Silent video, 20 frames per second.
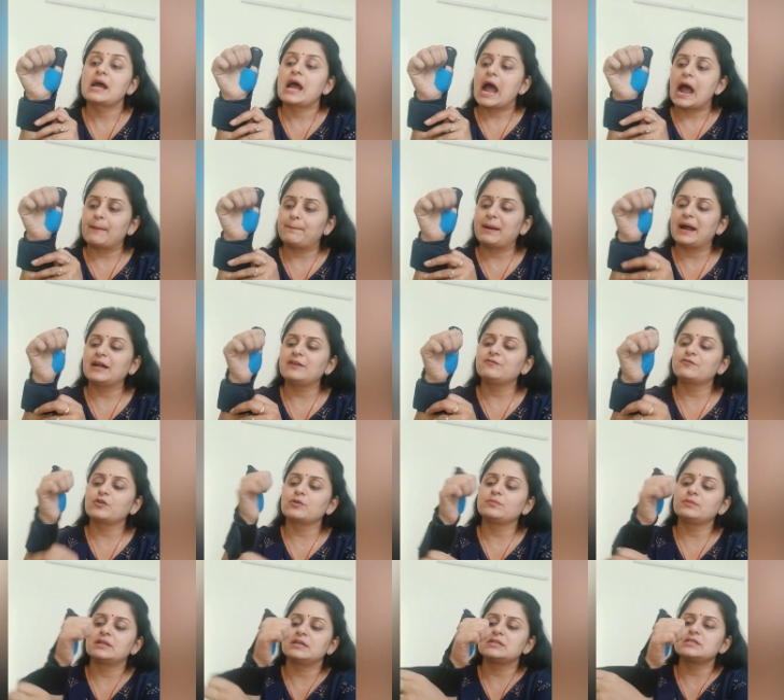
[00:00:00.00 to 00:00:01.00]
Apart
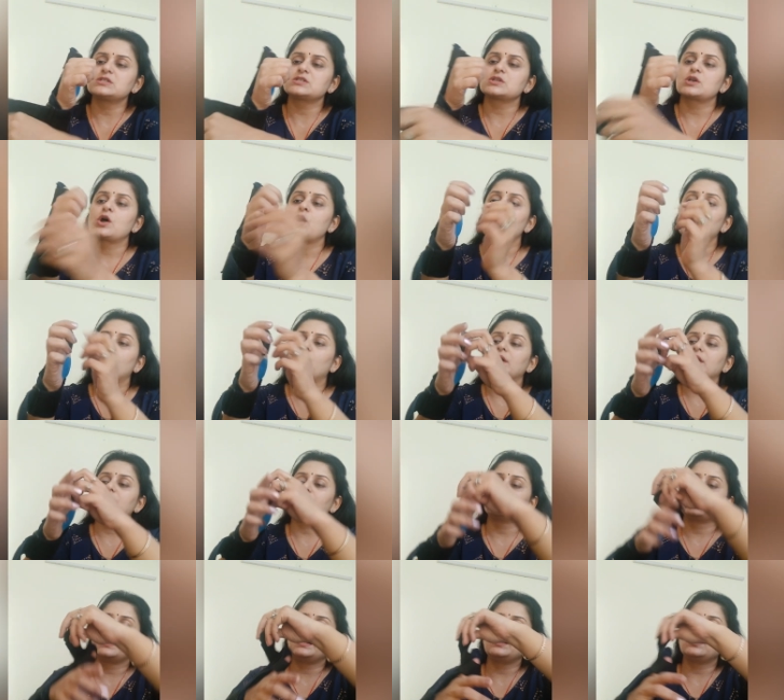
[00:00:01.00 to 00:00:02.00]
from this, what you
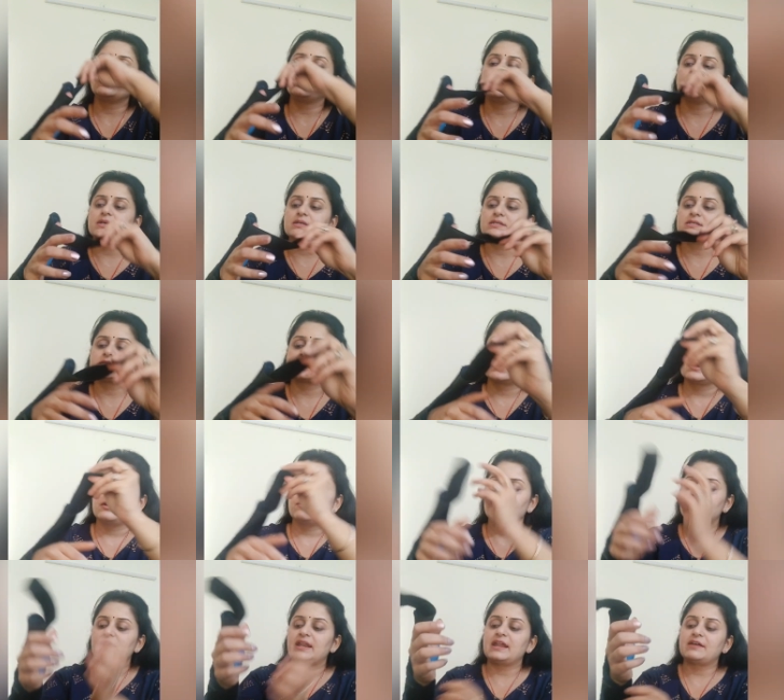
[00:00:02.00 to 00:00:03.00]
can do is,
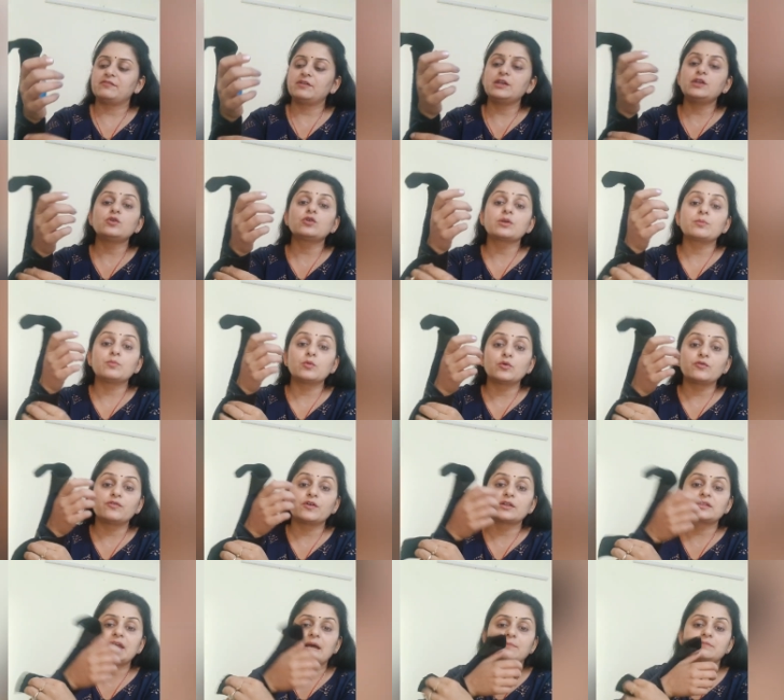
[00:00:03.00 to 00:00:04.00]
whenever you remove your
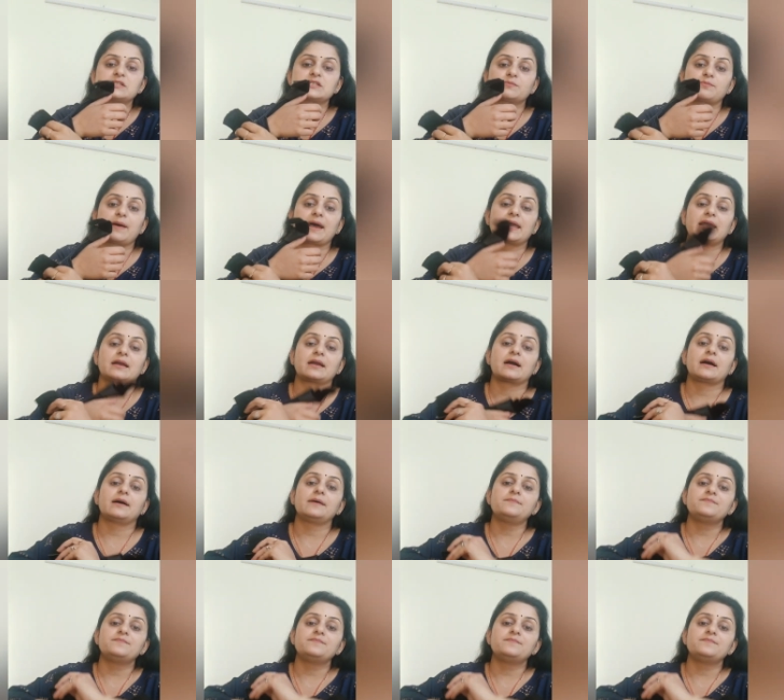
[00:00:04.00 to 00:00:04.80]
thumb spica,